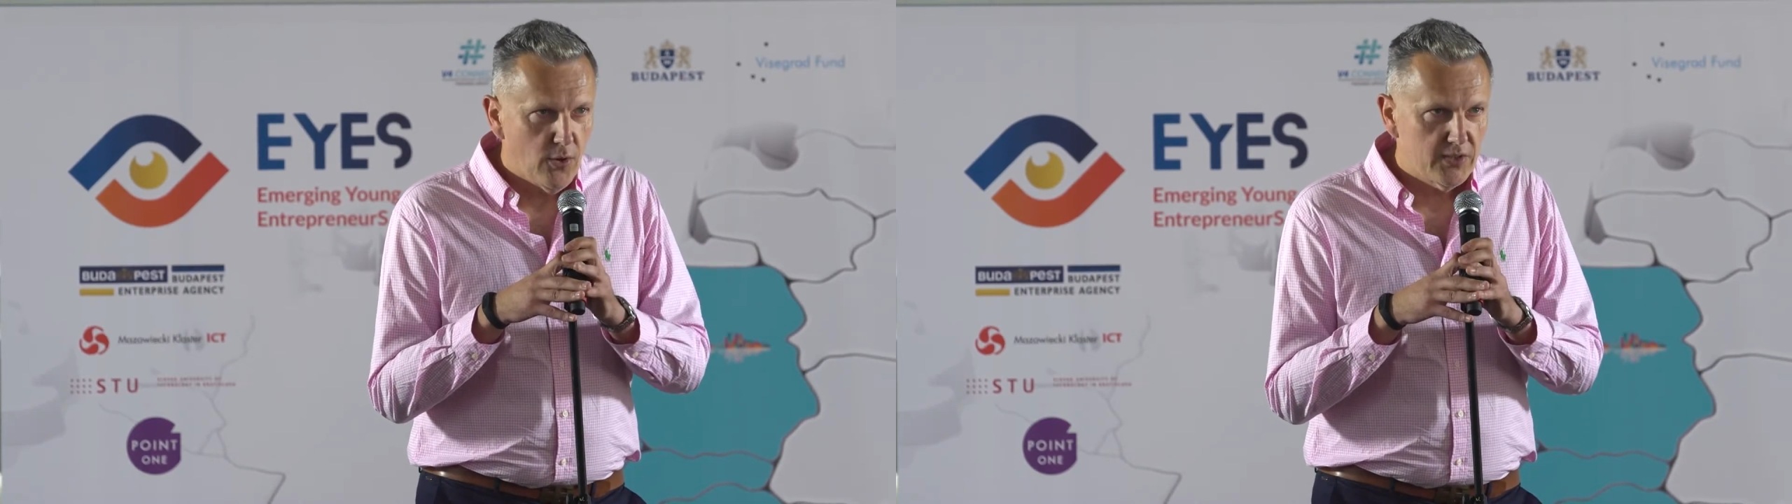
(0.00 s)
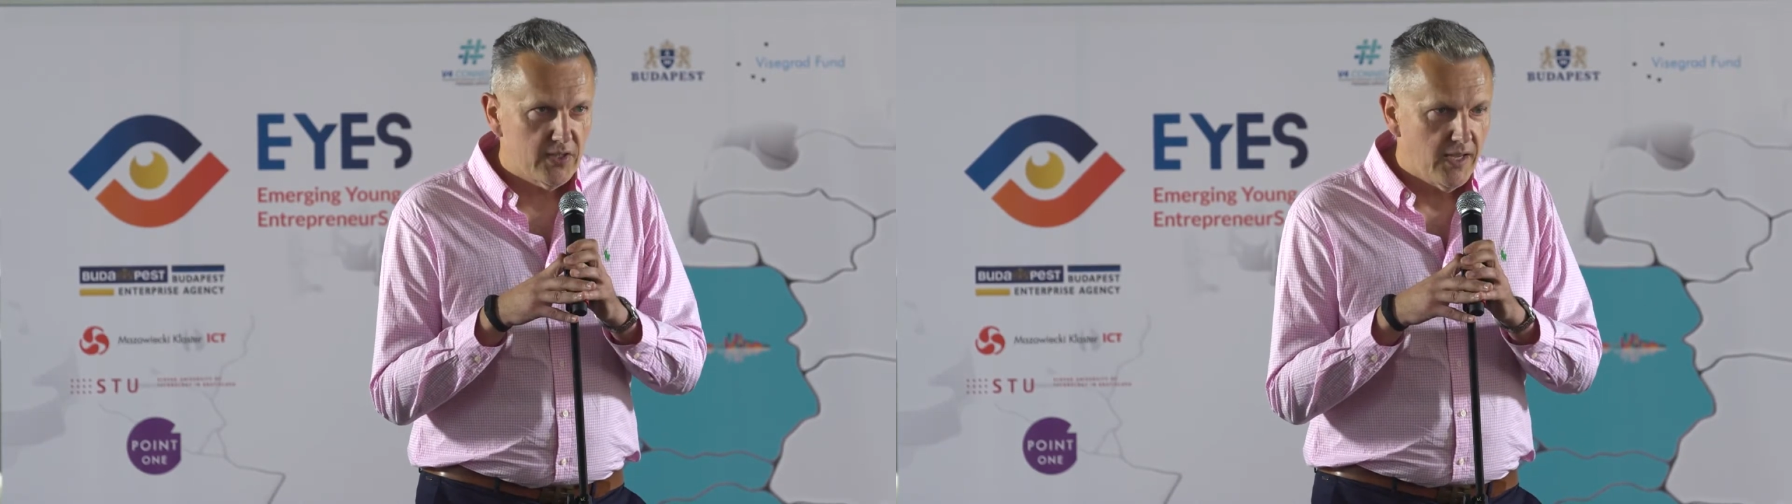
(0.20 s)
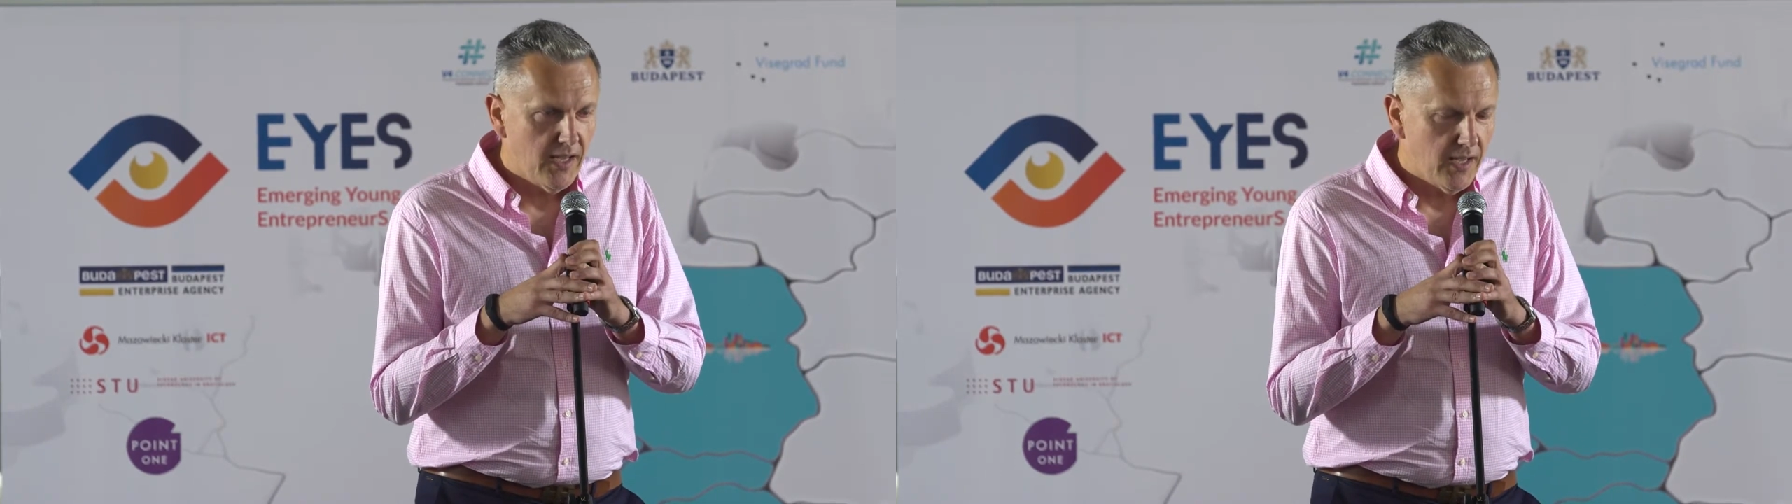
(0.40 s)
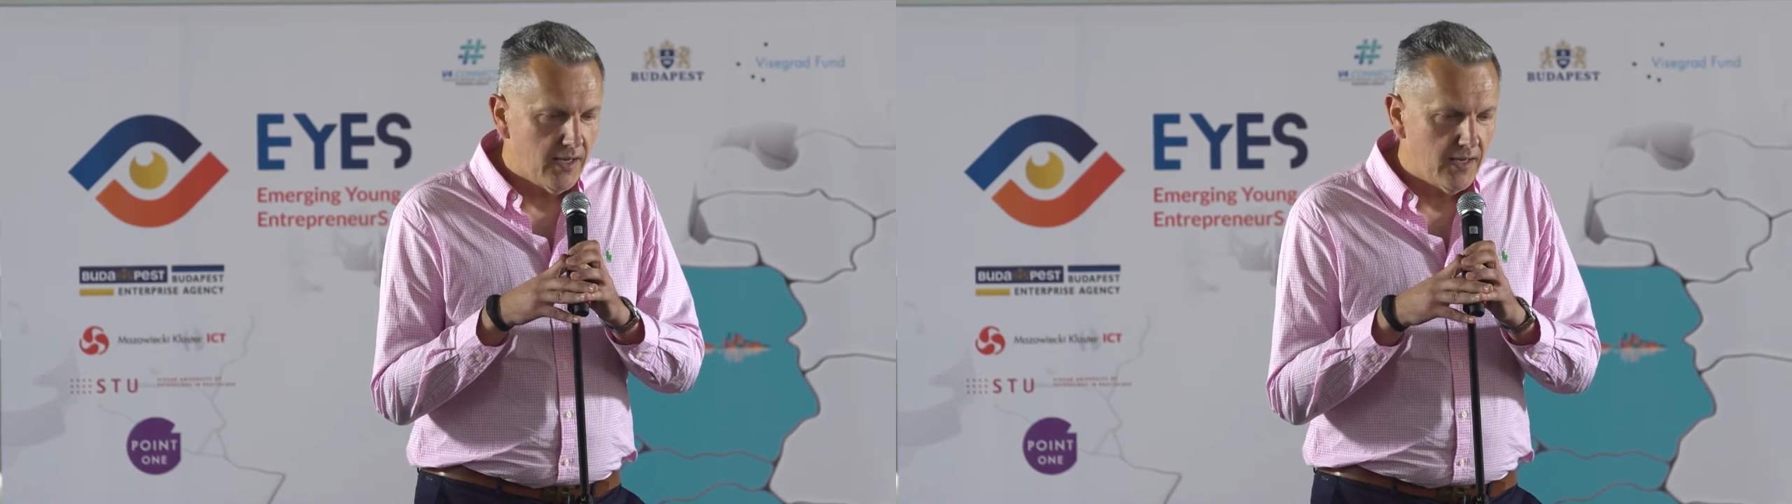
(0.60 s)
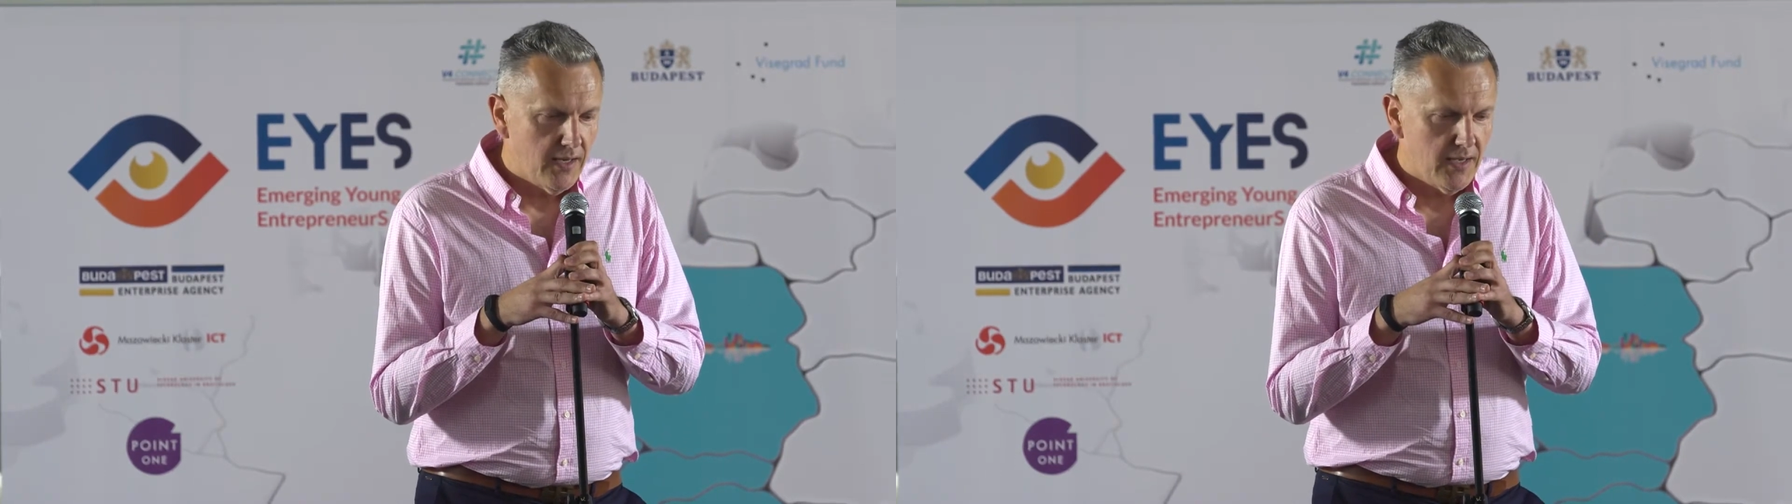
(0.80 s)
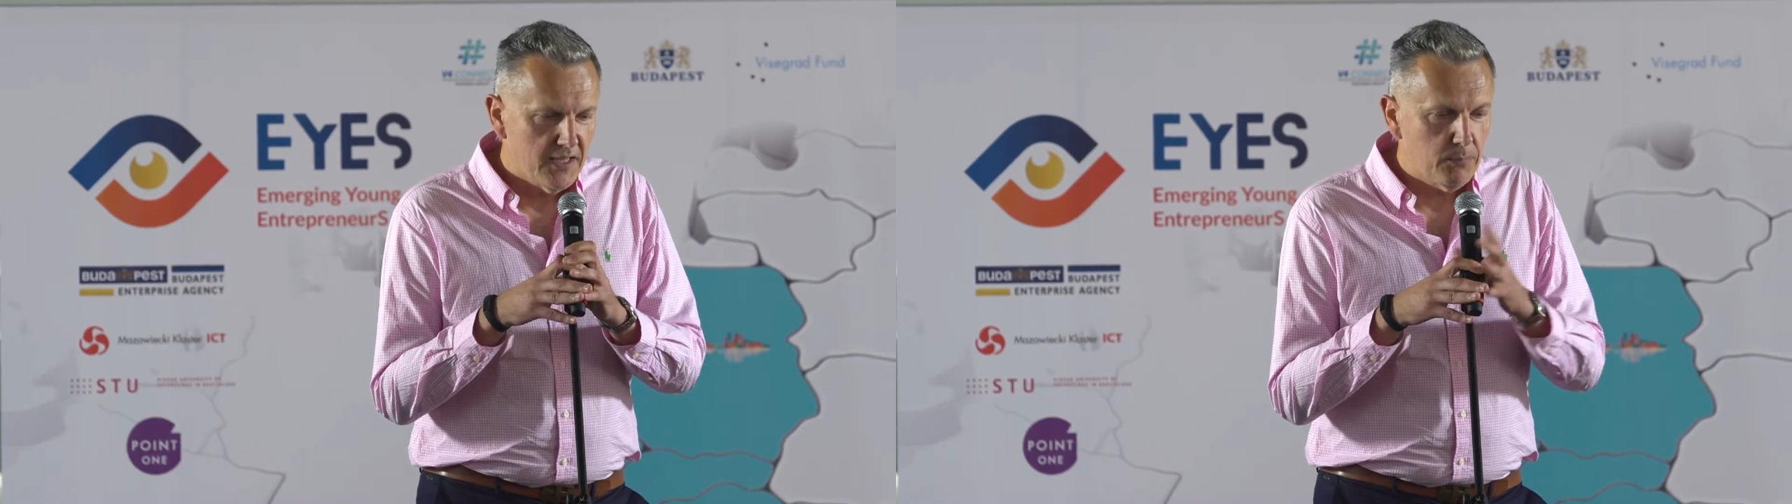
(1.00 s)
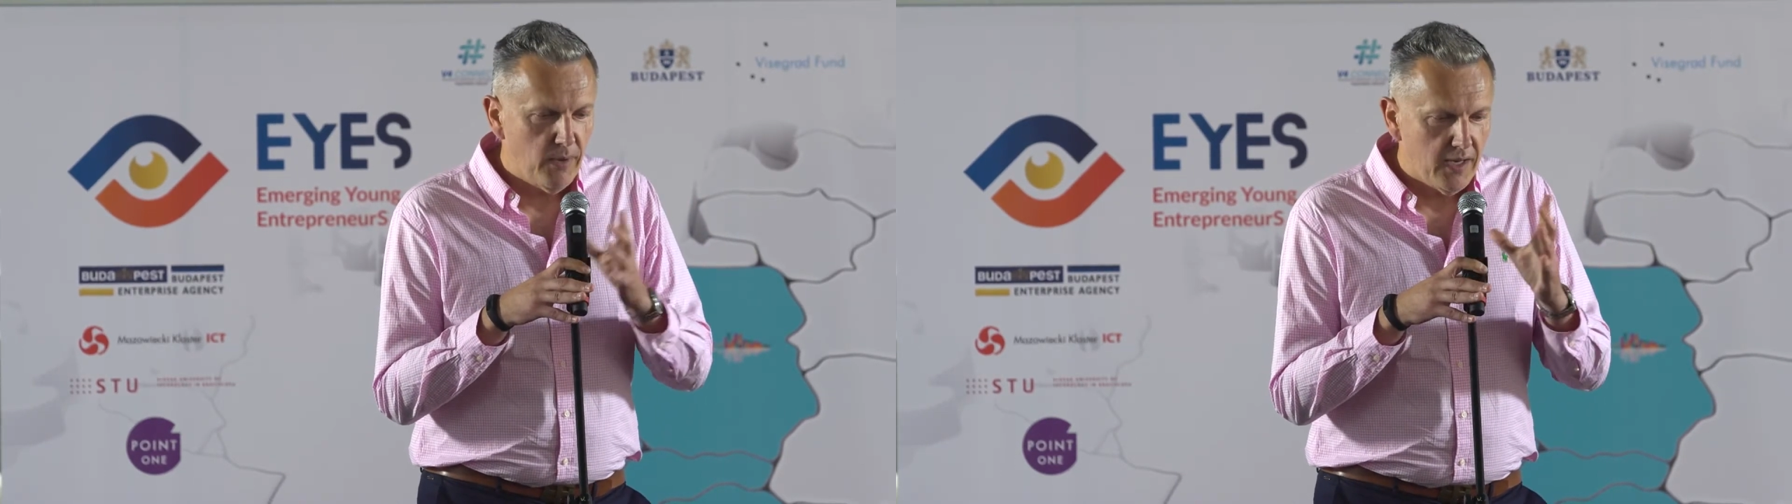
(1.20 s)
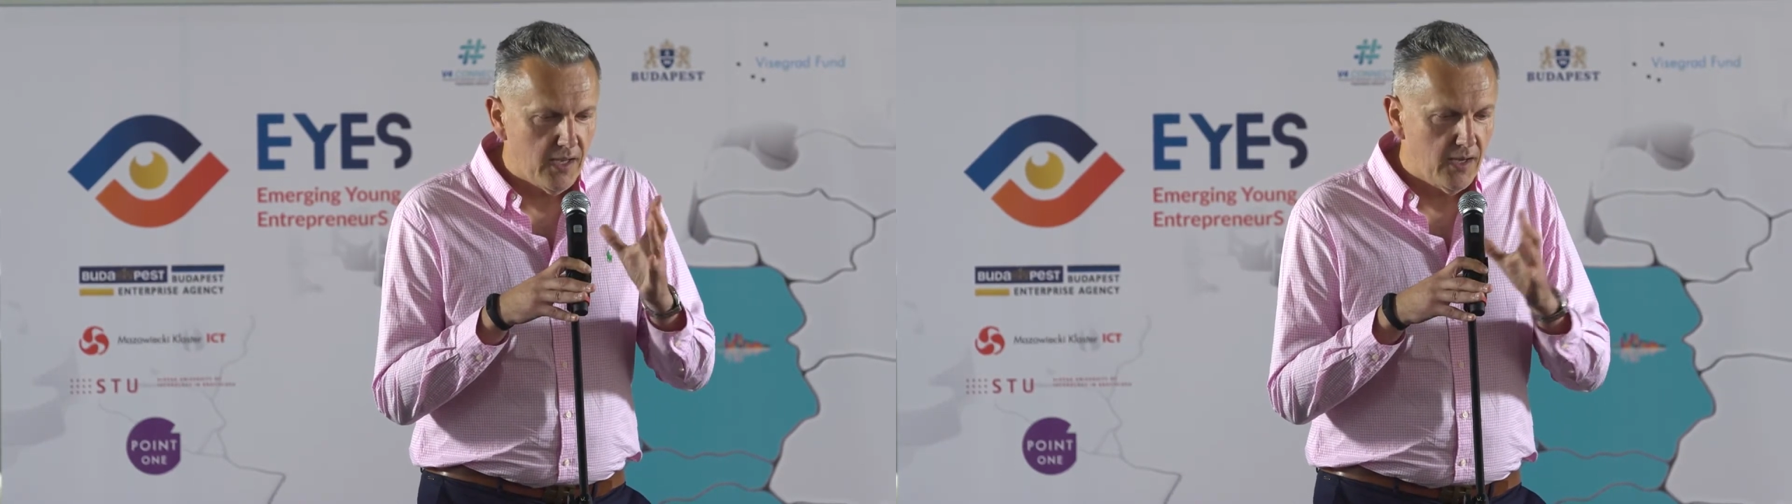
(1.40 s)

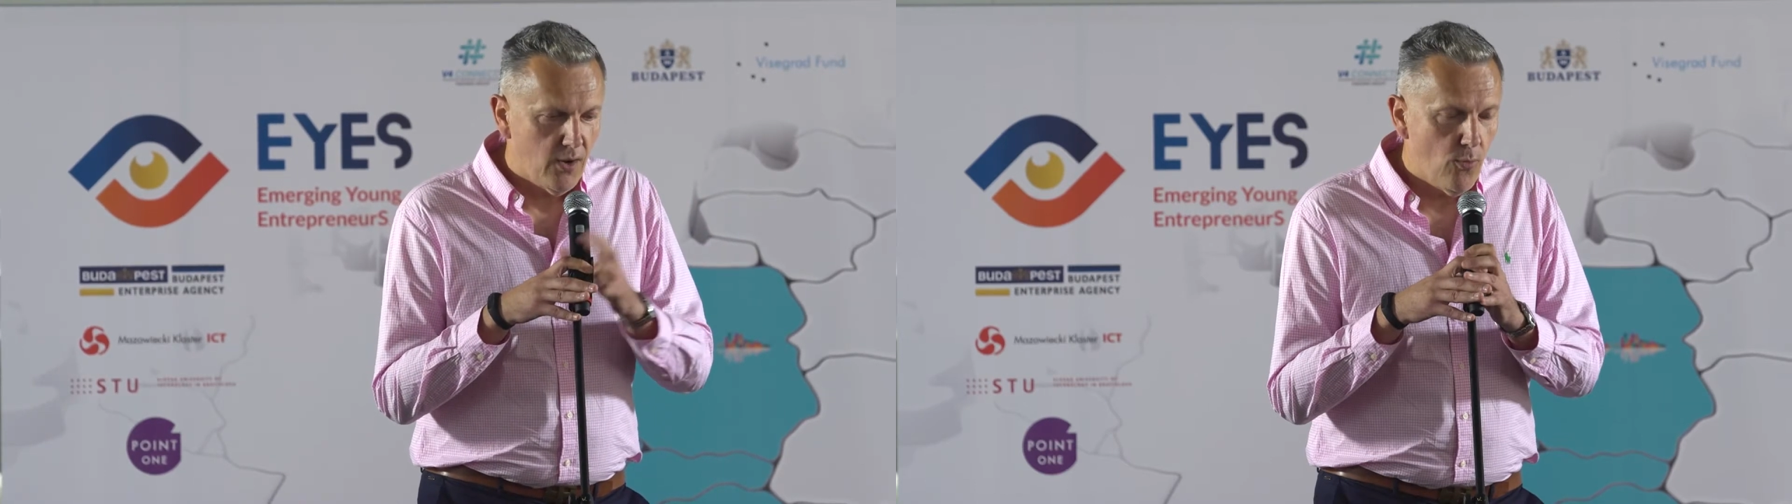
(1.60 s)
explaining